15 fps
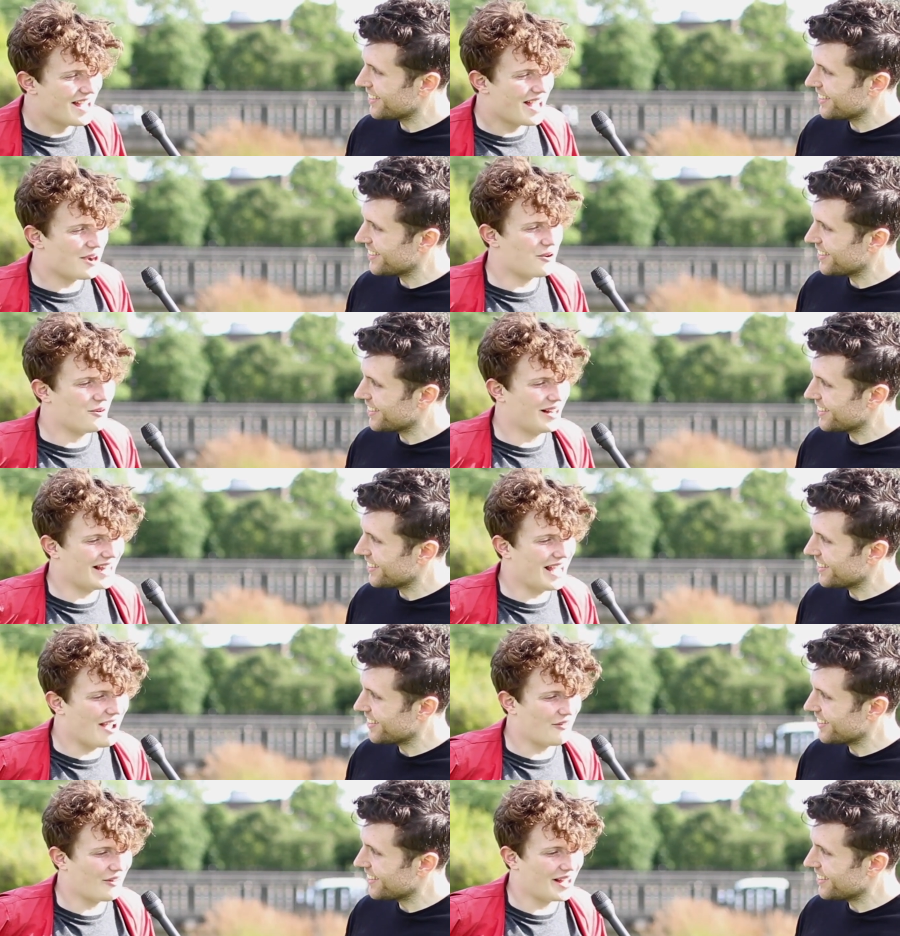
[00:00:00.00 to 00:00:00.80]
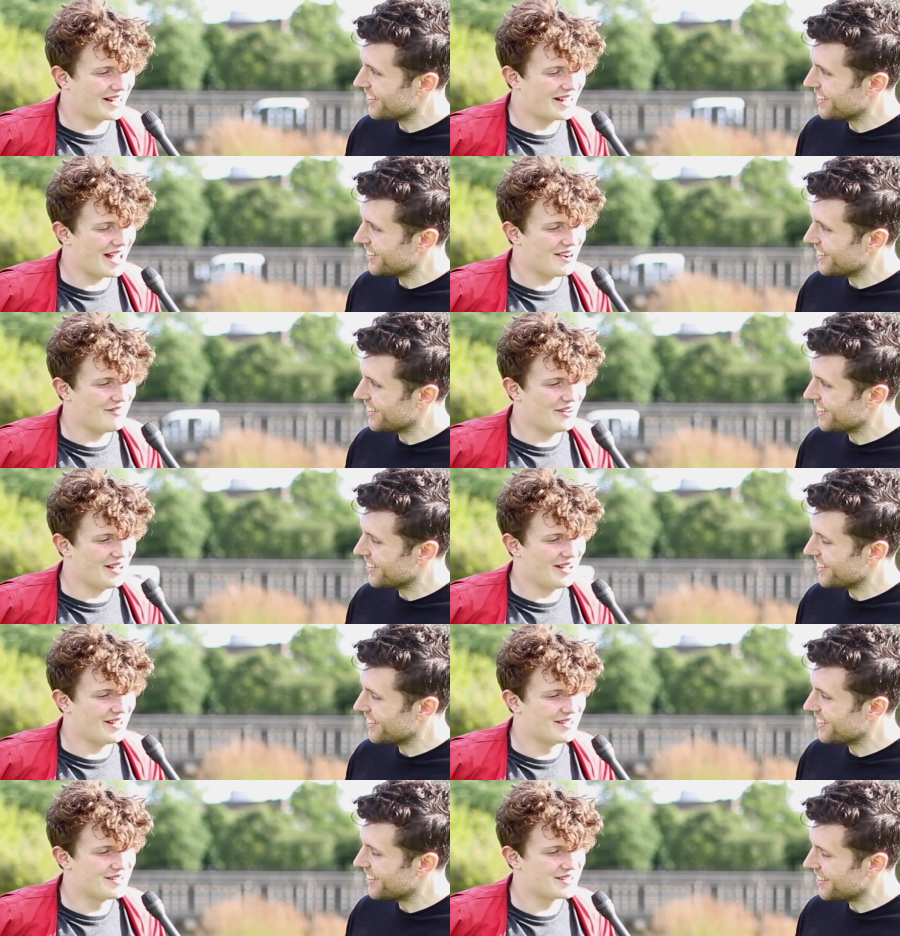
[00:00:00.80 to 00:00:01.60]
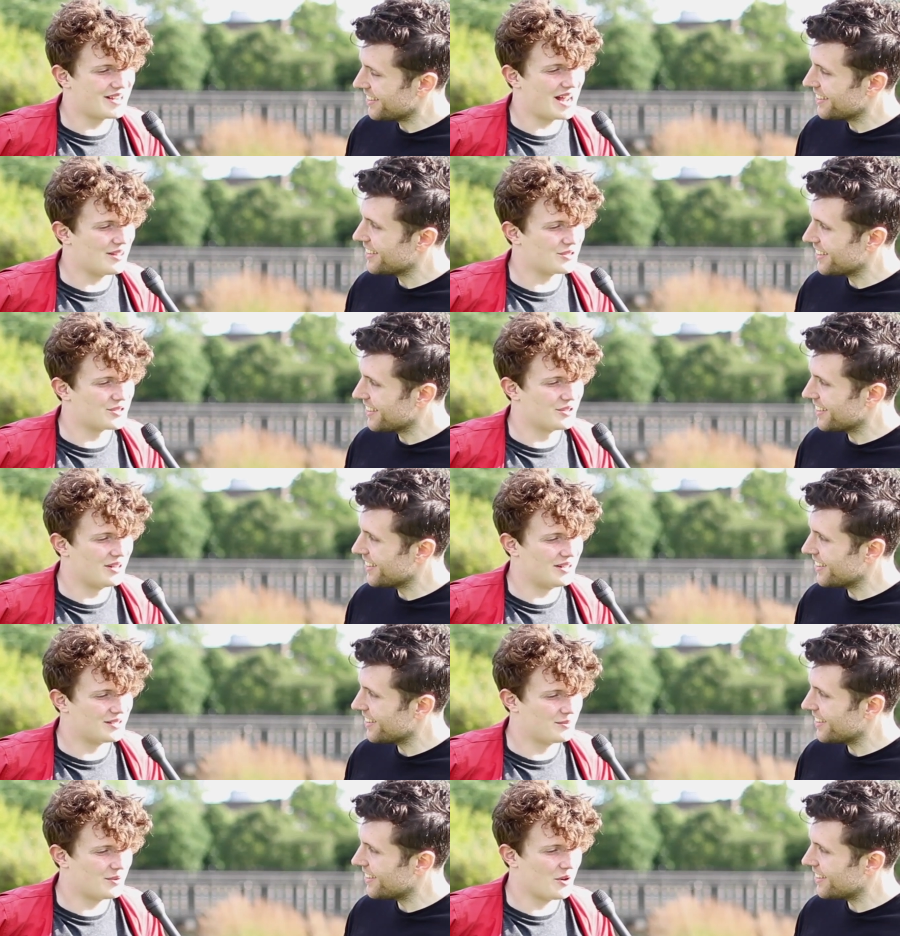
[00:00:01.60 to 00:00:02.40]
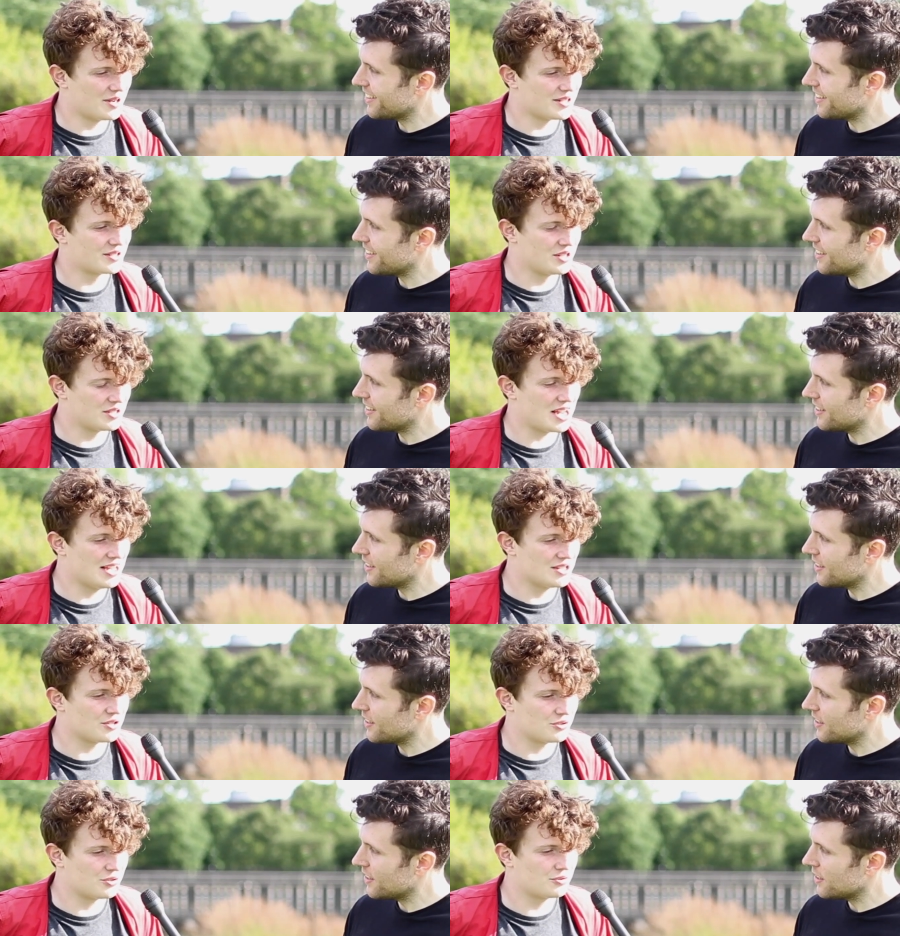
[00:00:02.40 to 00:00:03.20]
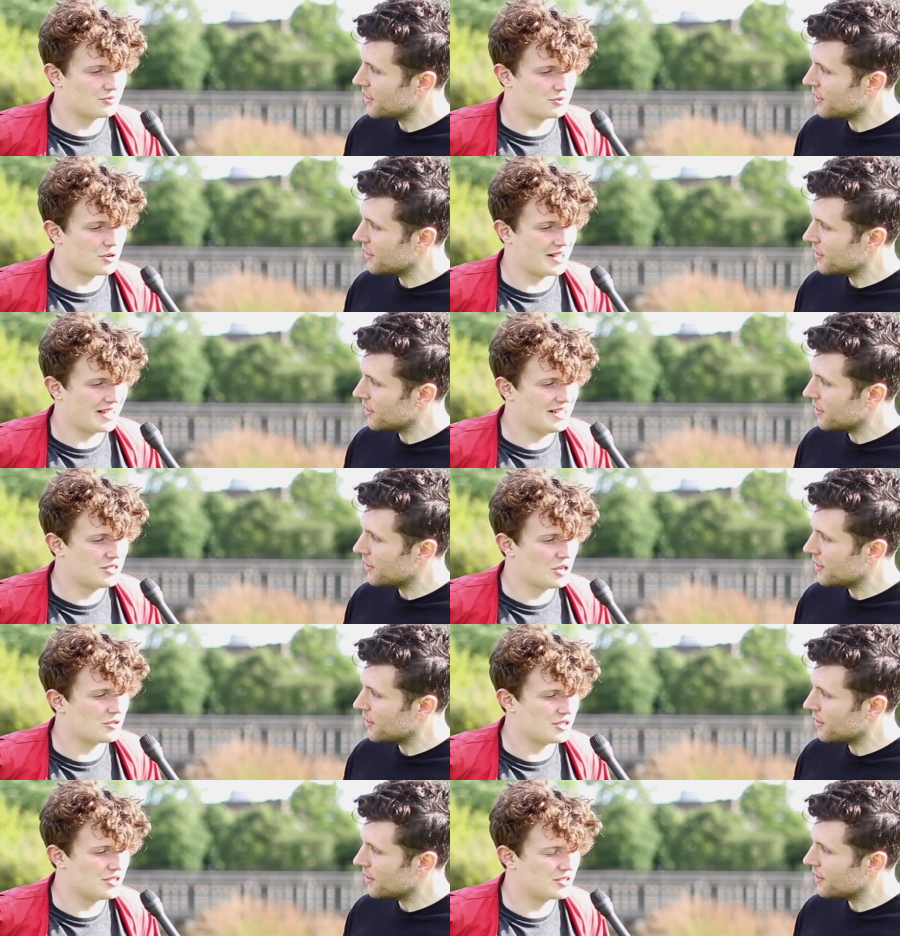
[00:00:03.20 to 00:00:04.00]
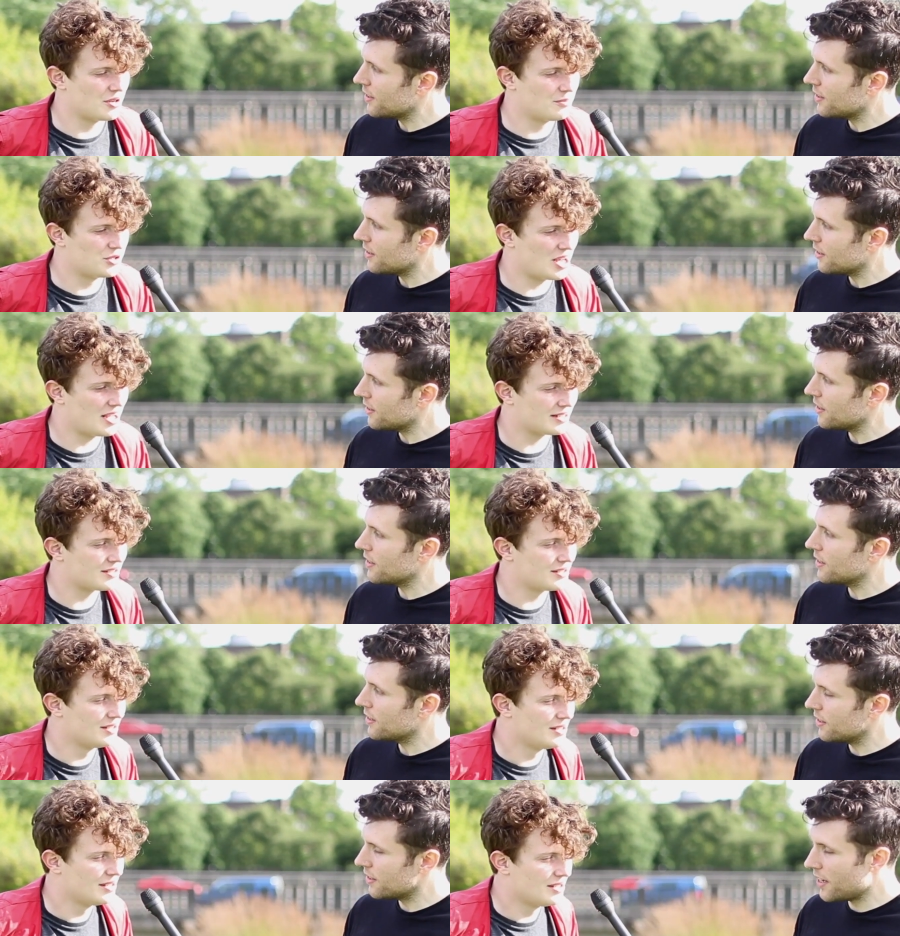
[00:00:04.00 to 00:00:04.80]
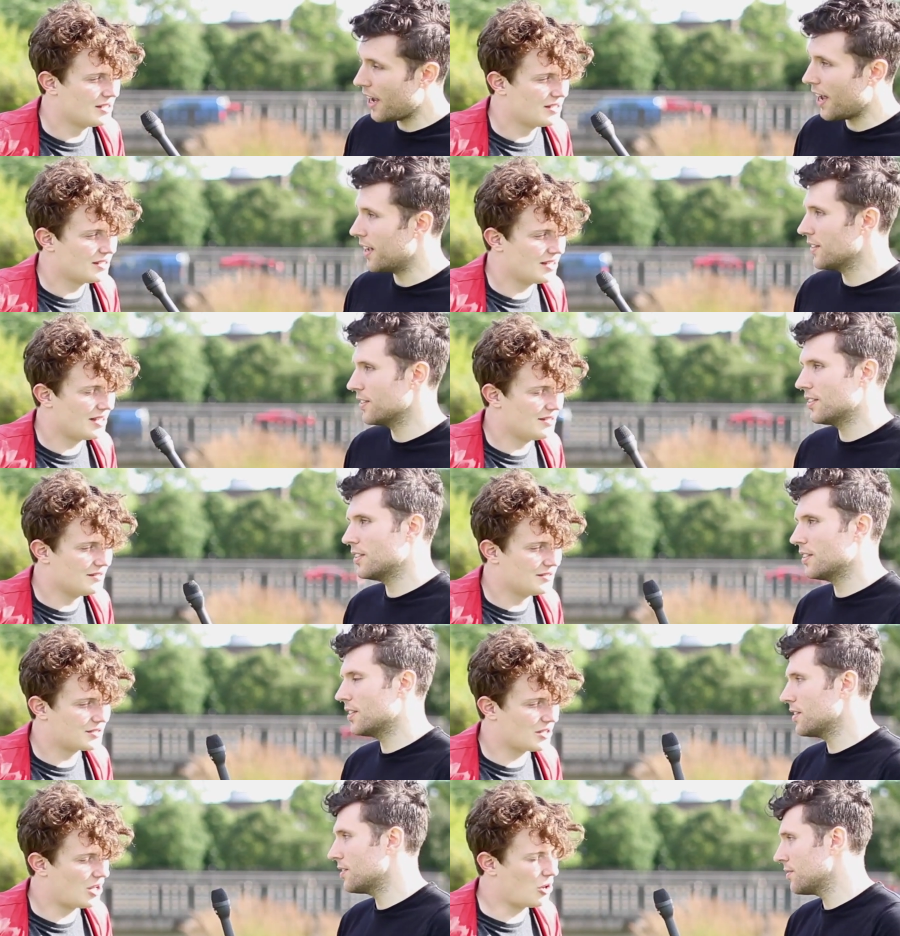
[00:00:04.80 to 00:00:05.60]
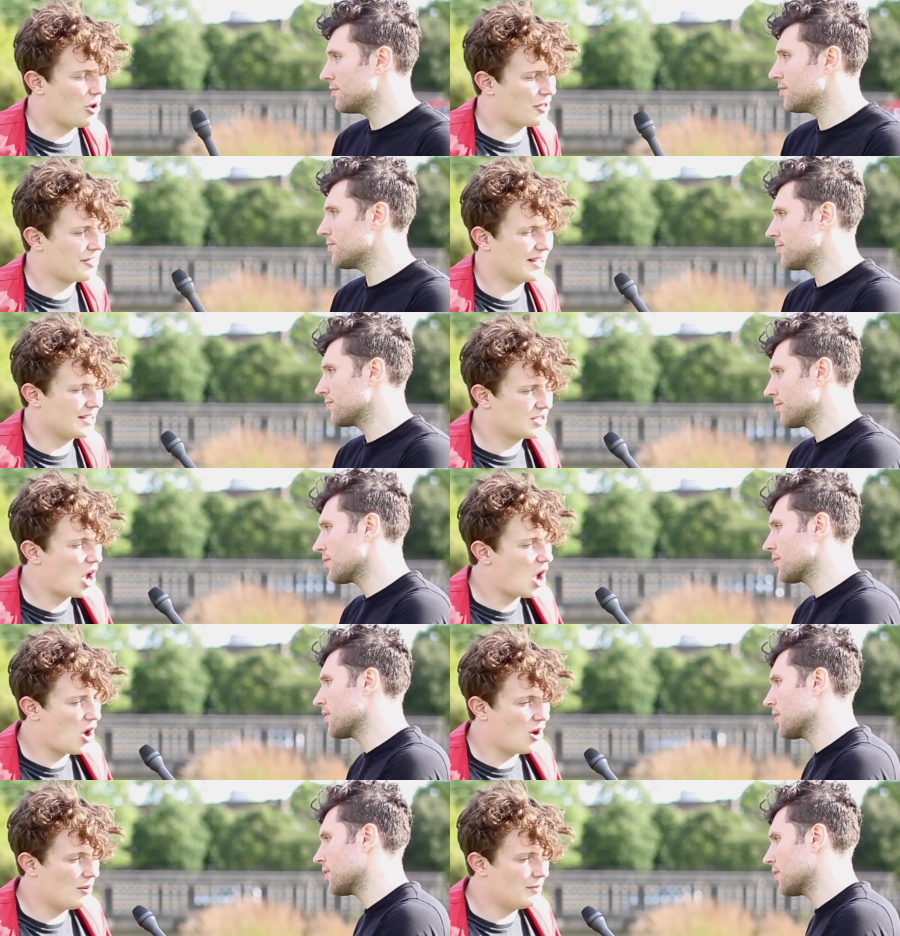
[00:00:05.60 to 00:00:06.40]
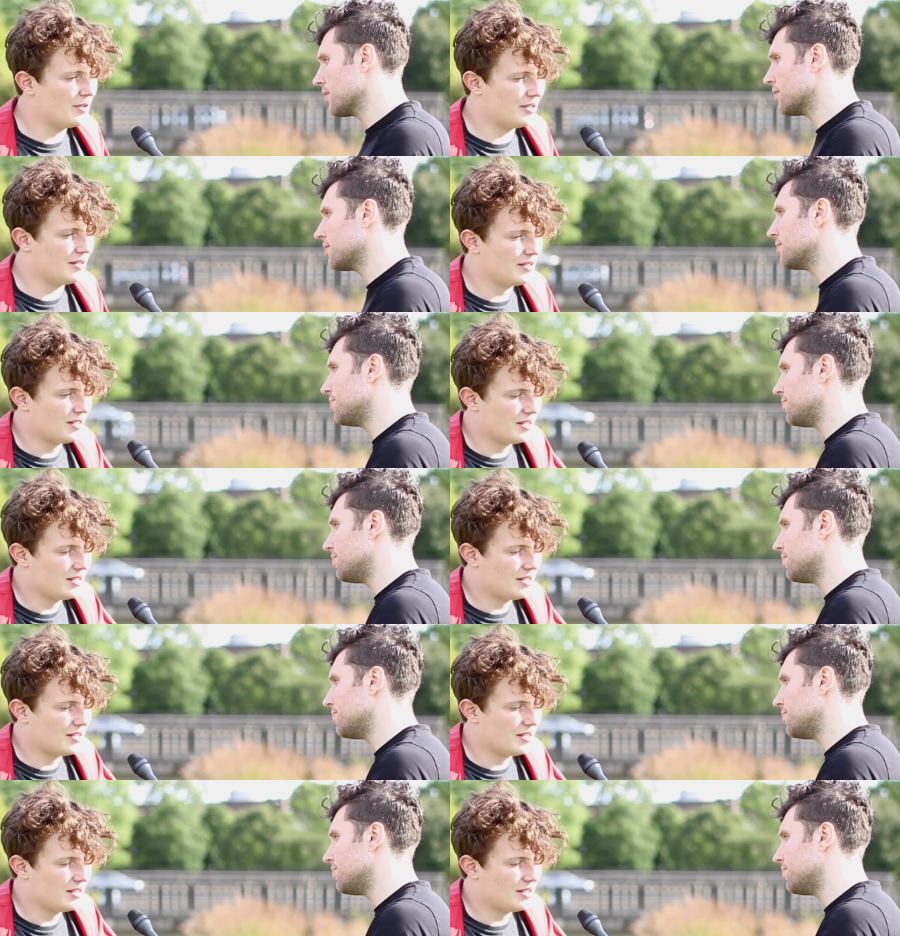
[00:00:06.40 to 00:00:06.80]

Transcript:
Speaker 1: I don't really have like kind of a stance on it to be honest, because it is a tricky, touchy subject. Yeah. And a lot of things are, but